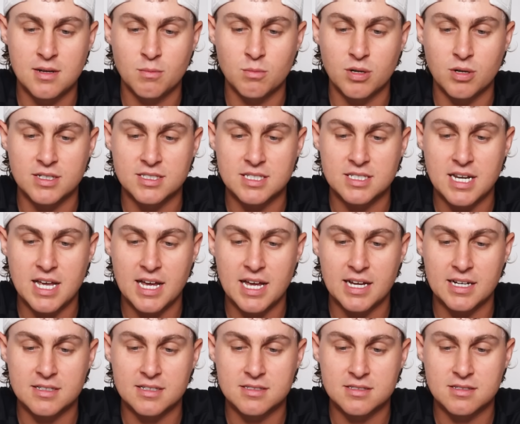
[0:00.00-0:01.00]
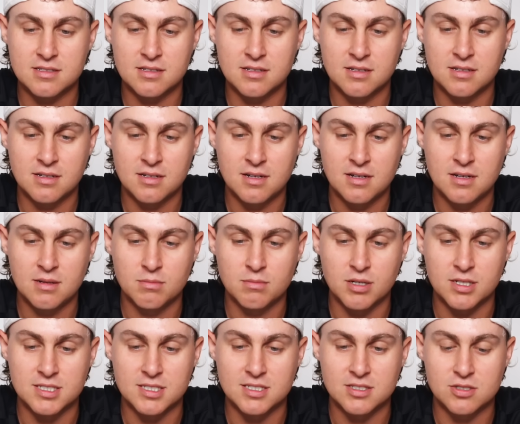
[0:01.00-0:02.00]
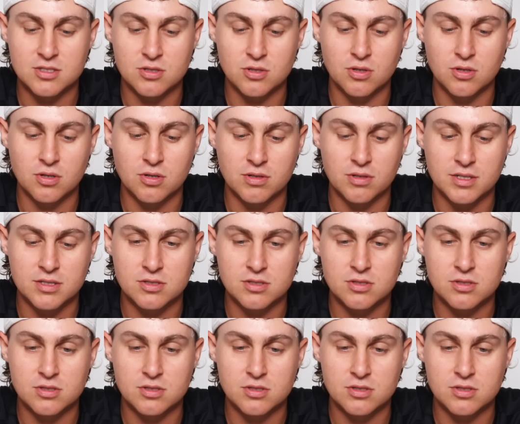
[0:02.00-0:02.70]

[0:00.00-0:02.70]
press next, press install,